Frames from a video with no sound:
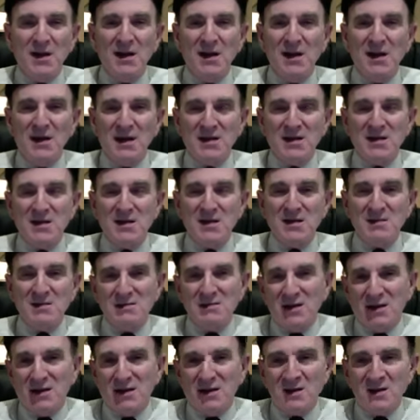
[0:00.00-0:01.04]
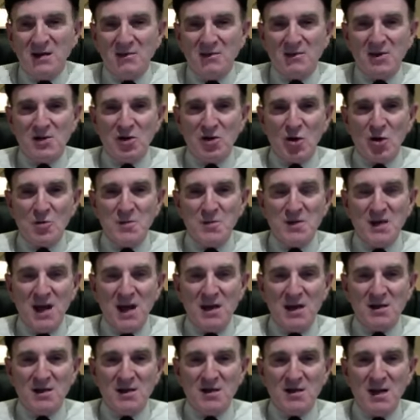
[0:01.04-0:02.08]
unless there are
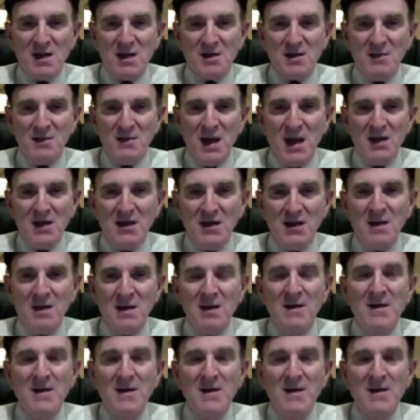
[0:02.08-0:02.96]
circumstances that demand it.